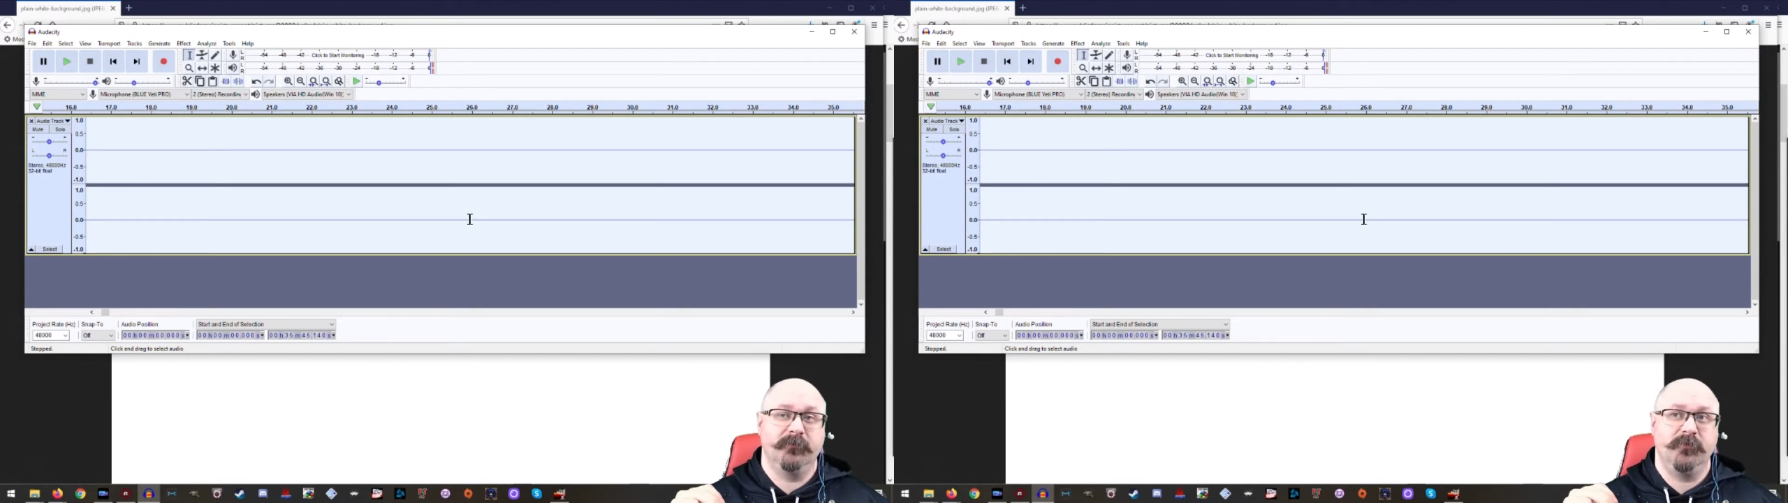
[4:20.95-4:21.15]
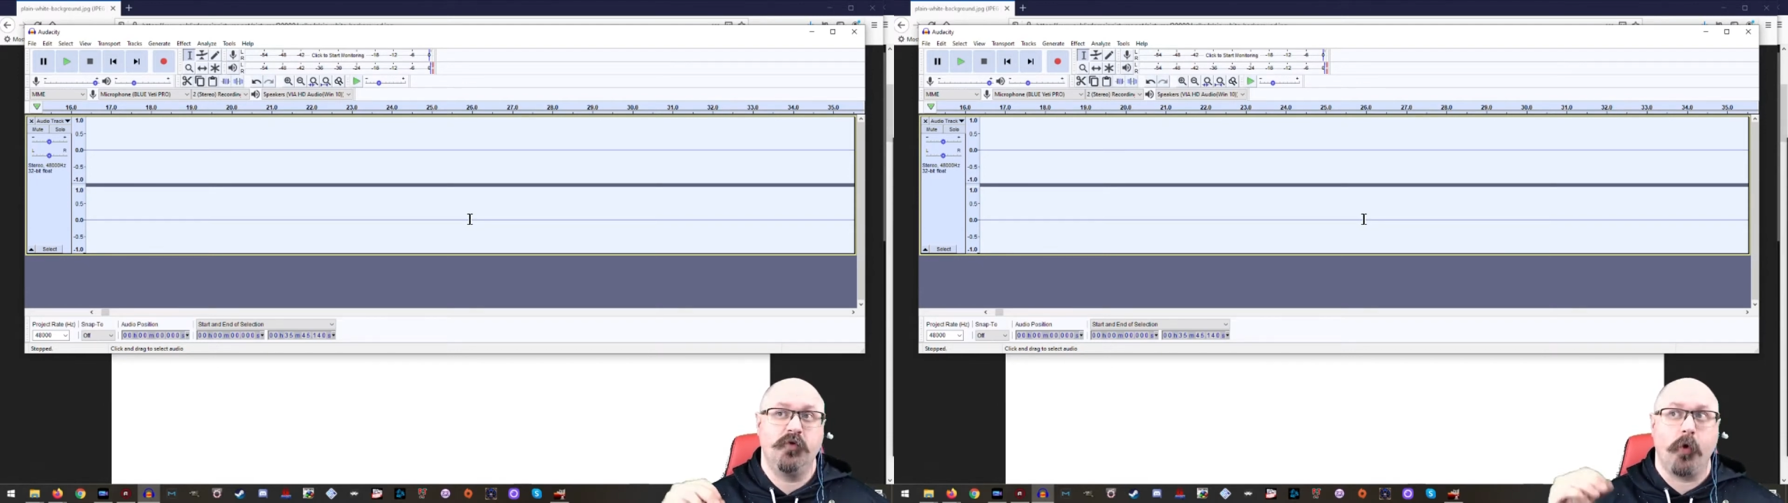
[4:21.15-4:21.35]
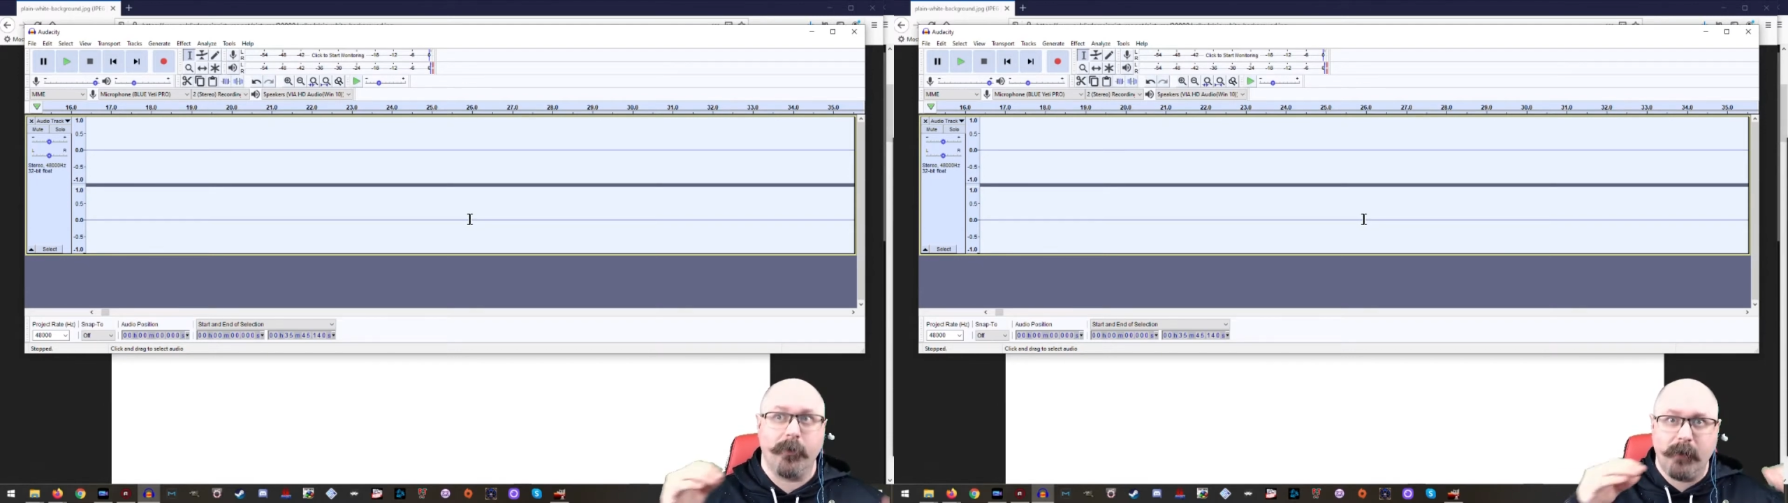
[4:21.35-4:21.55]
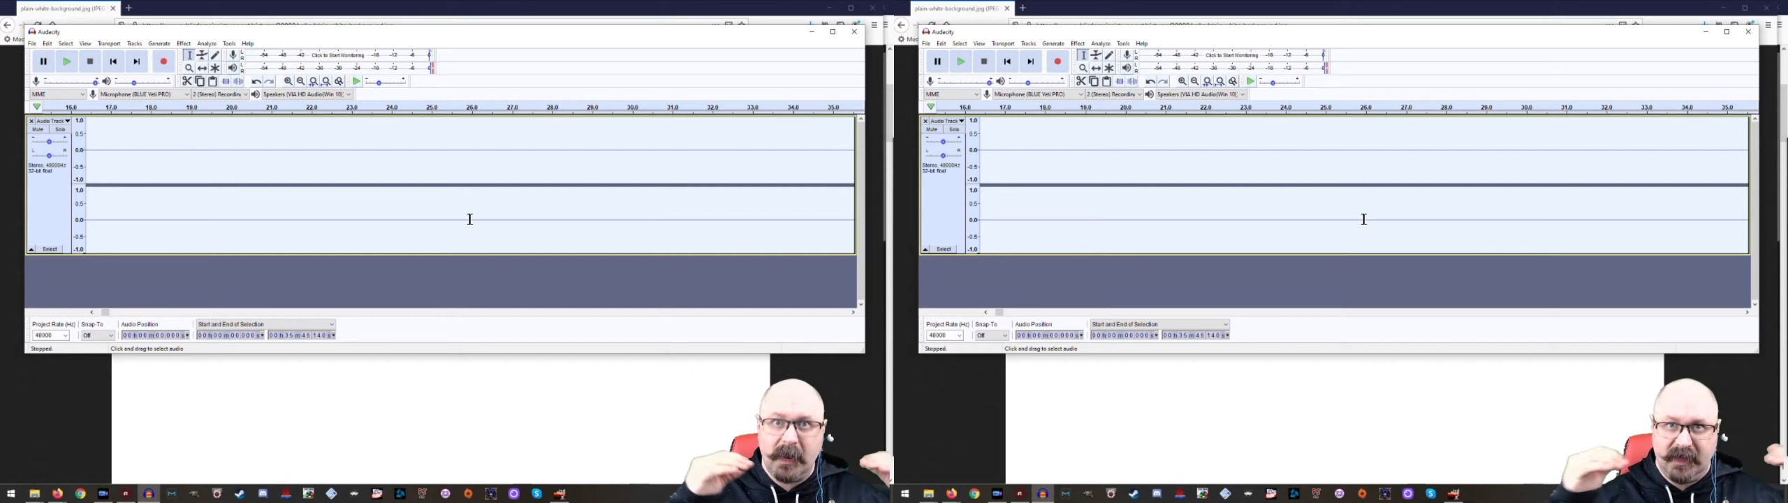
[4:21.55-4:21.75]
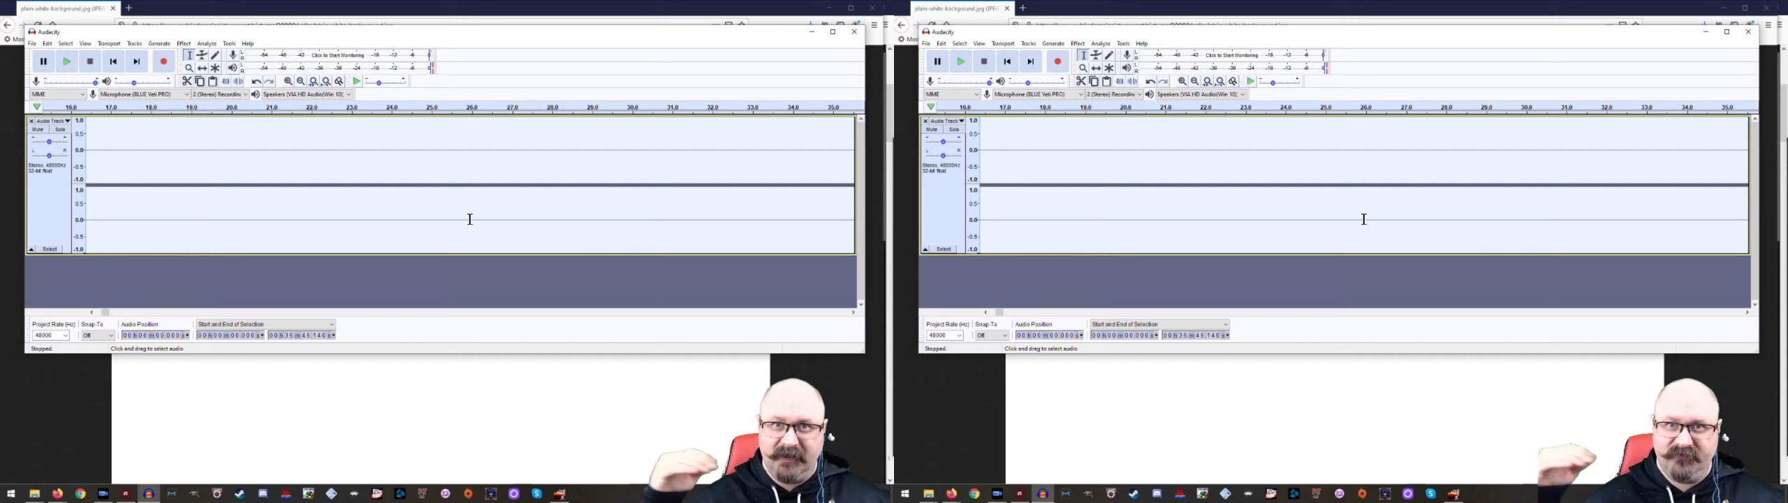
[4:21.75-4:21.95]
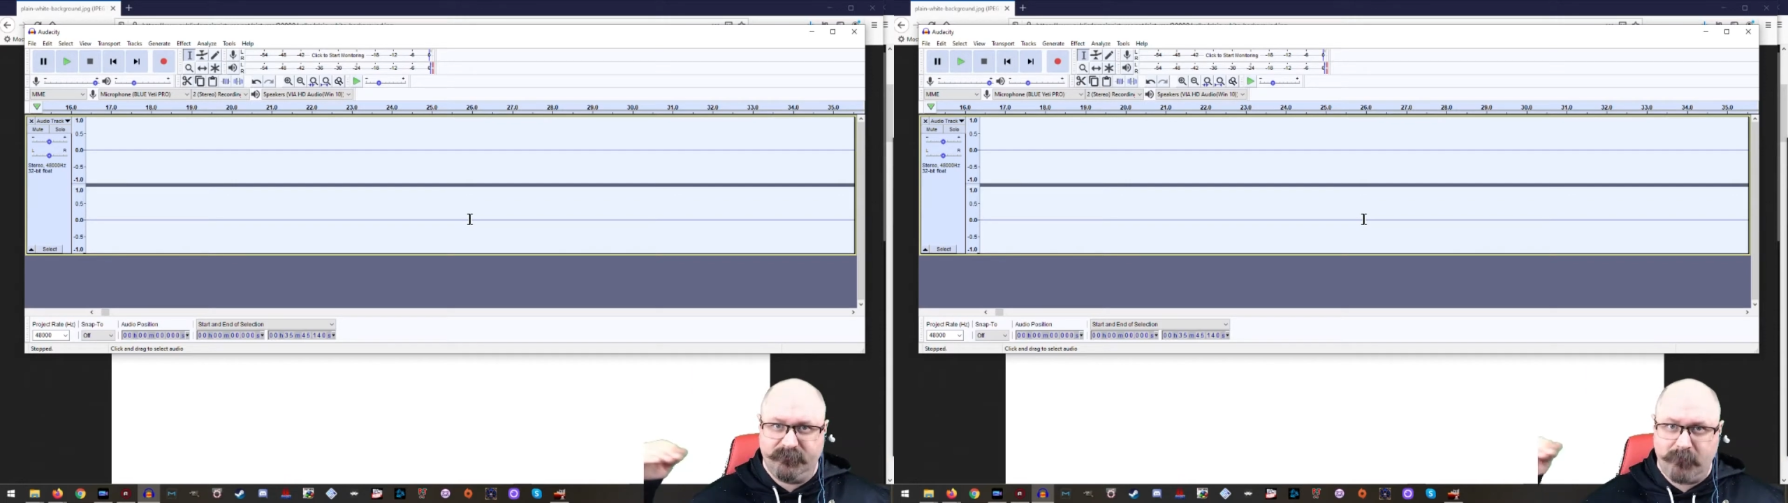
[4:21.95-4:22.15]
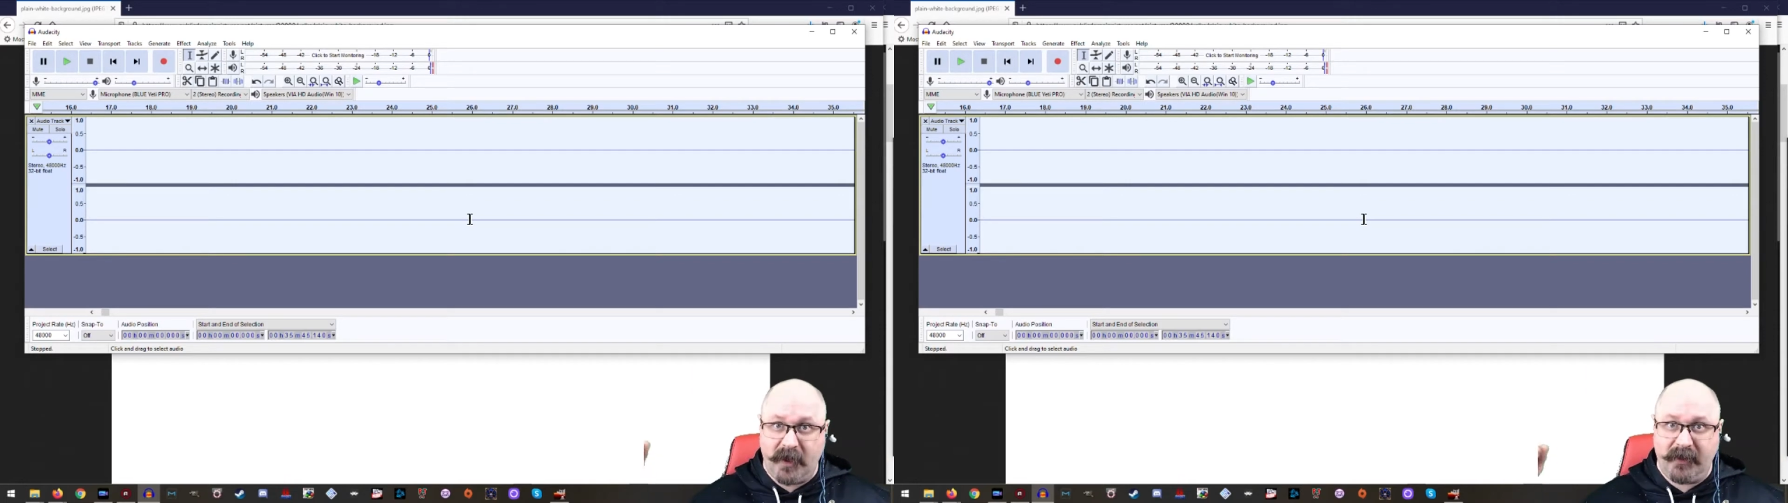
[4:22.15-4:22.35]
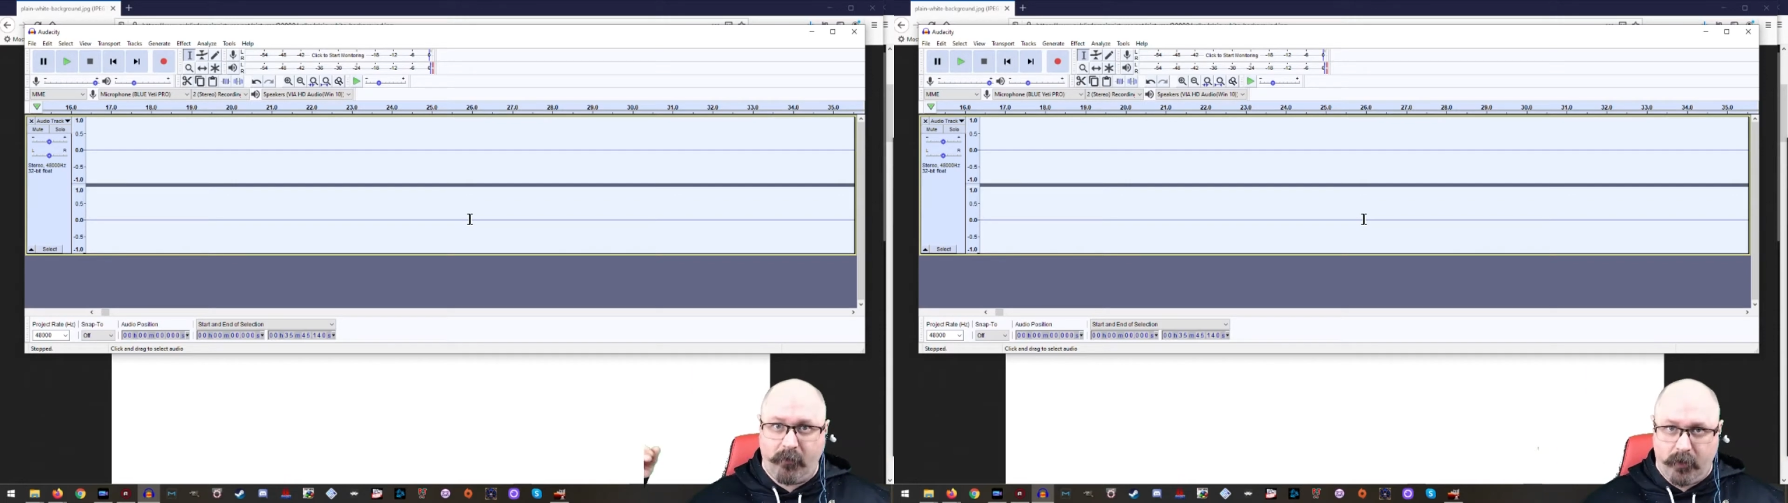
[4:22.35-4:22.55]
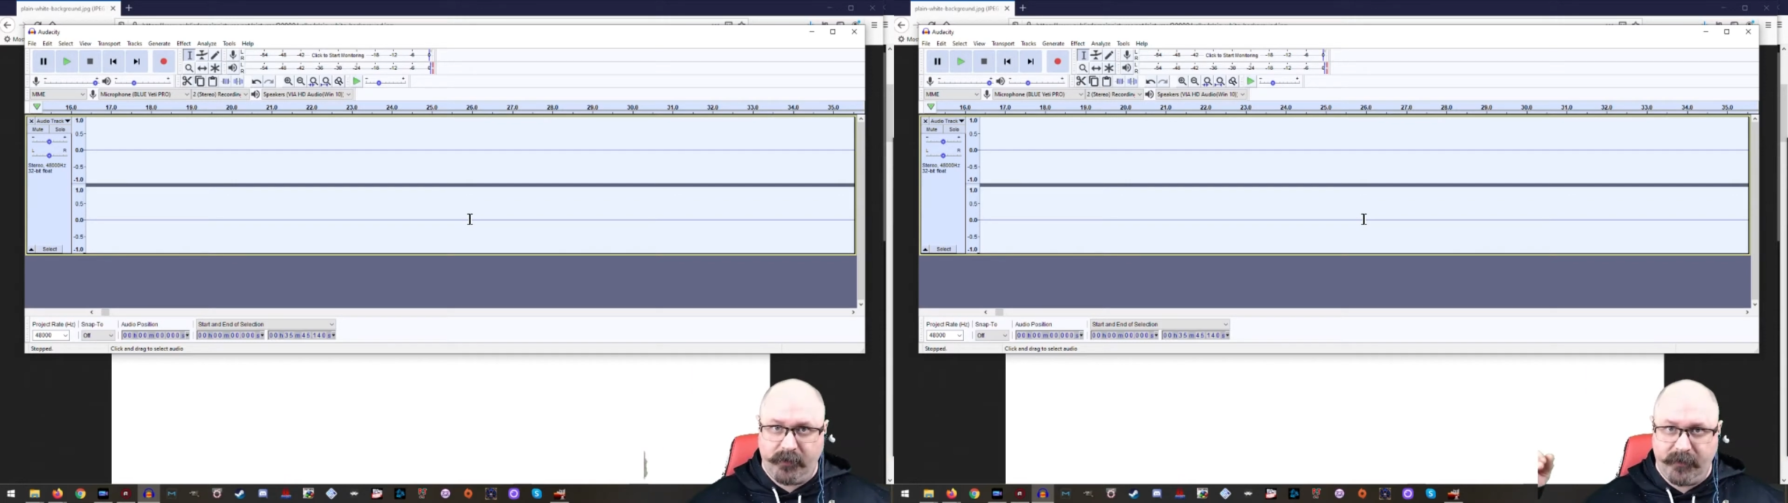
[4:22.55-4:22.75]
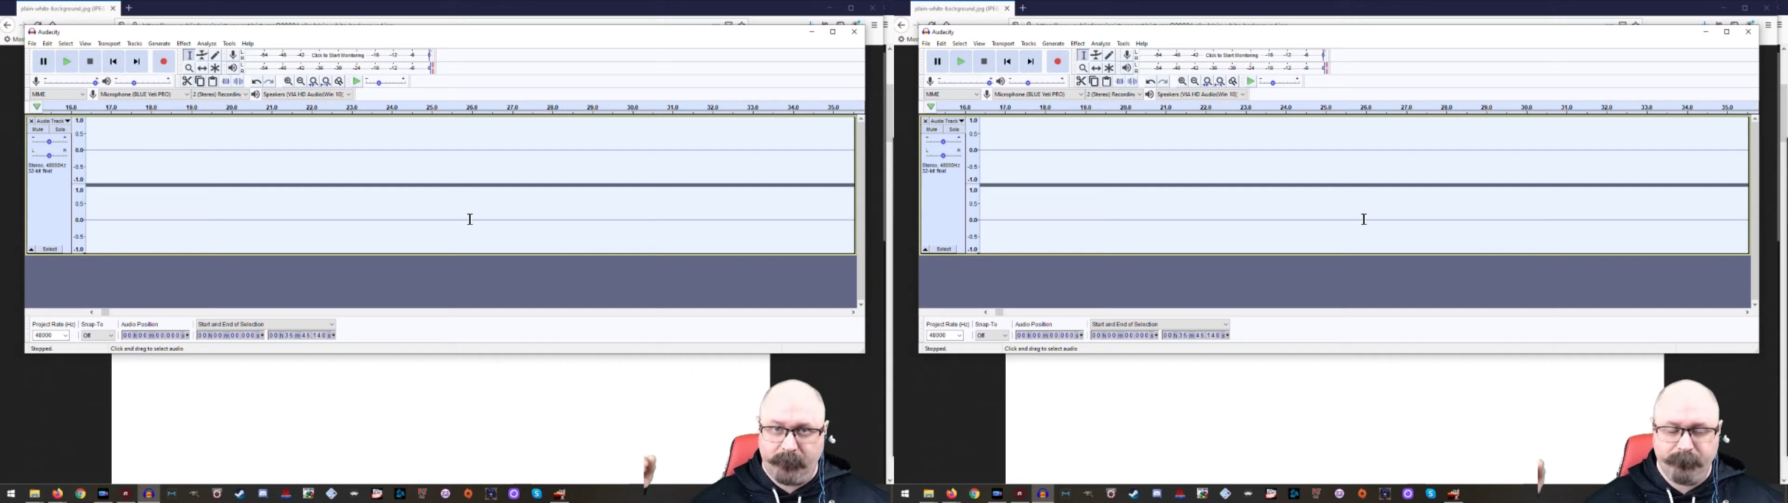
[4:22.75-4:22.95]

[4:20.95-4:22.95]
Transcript: normalize my audio.